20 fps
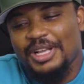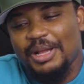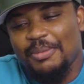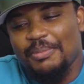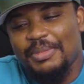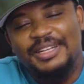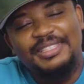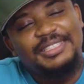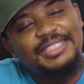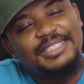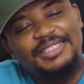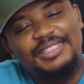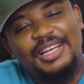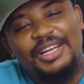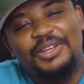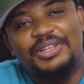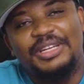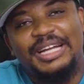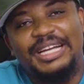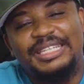
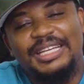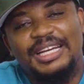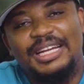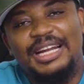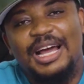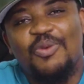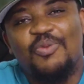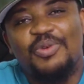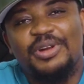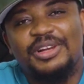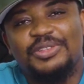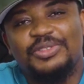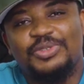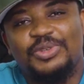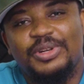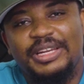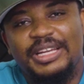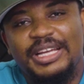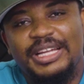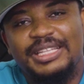Manchester United are willing
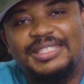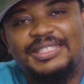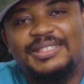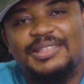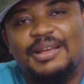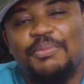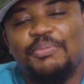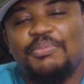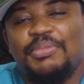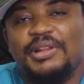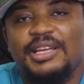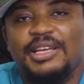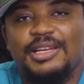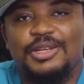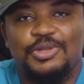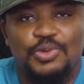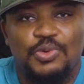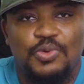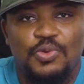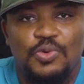to let some
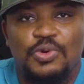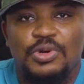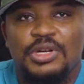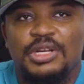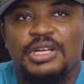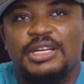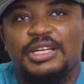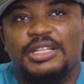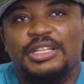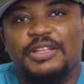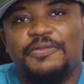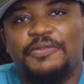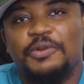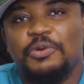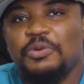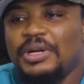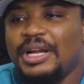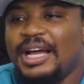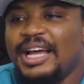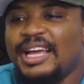players go. They
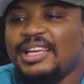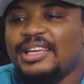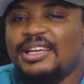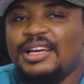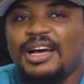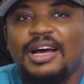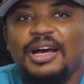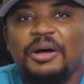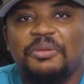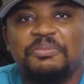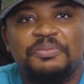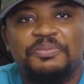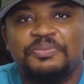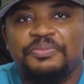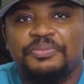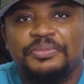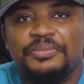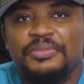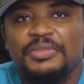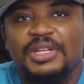feel like
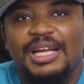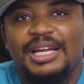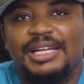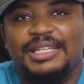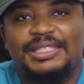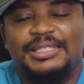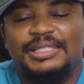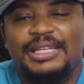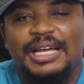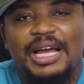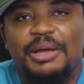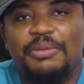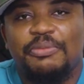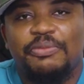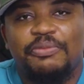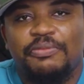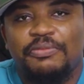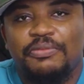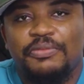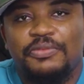it's
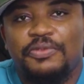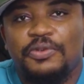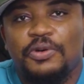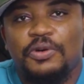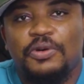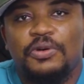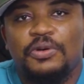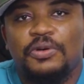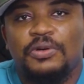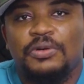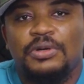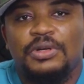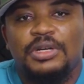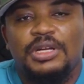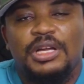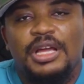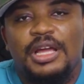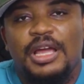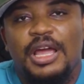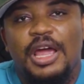time for
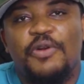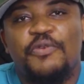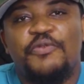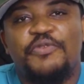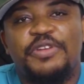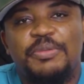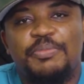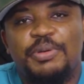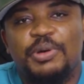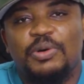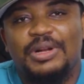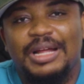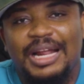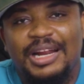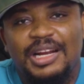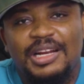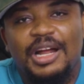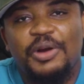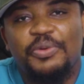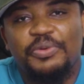a rebuild,
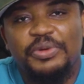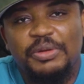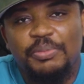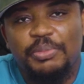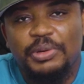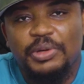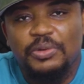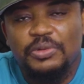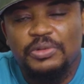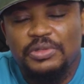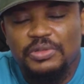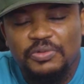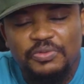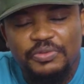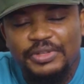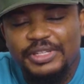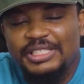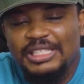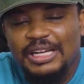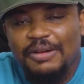another rebuild,
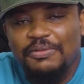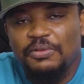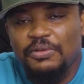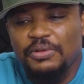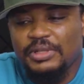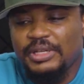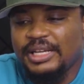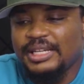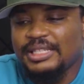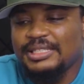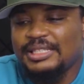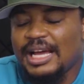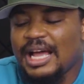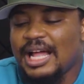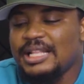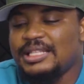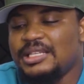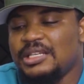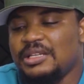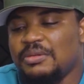and reshuffle the
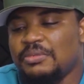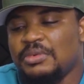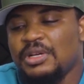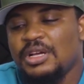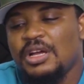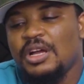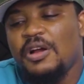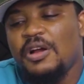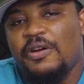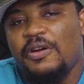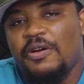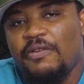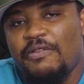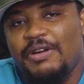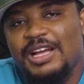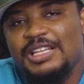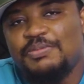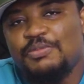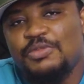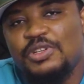entire team.
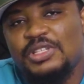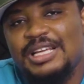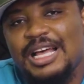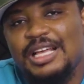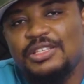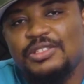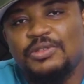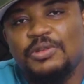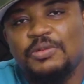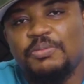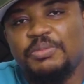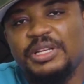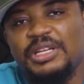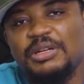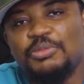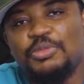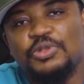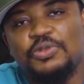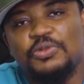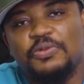Rasmus has not been
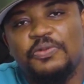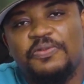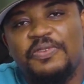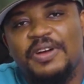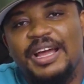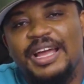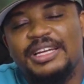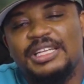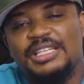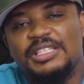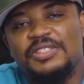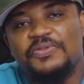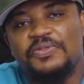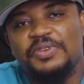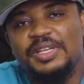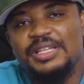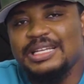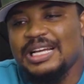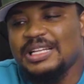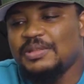able to find his
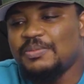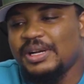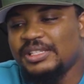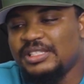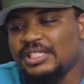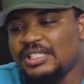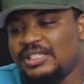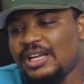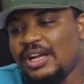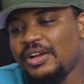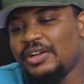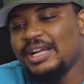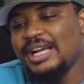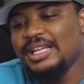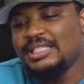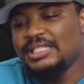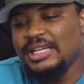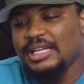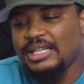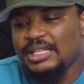feet at Manchester
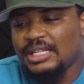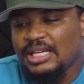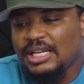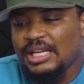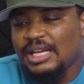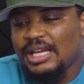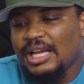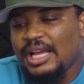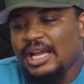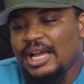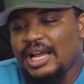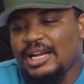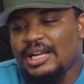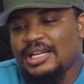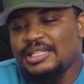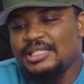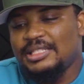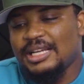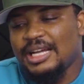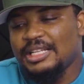United, and
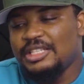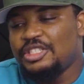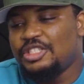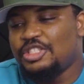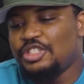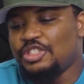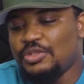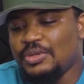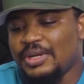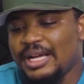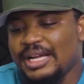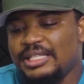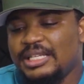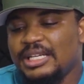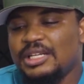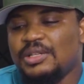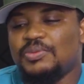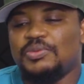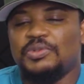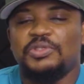as such,
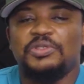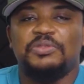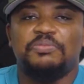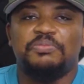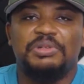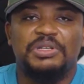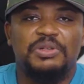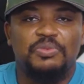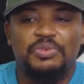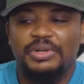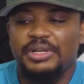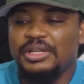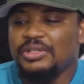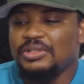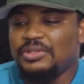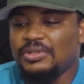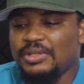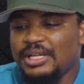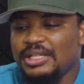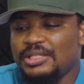United would be
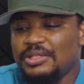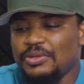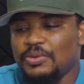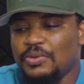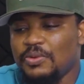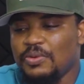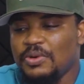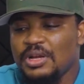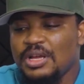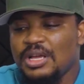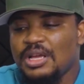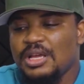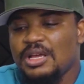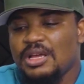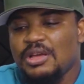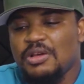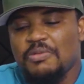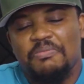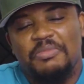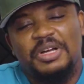willing to let him go.
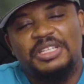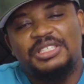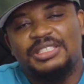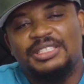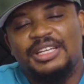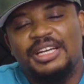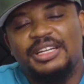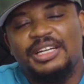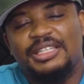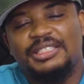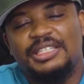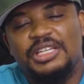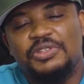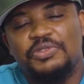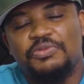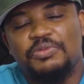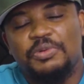Manchester United's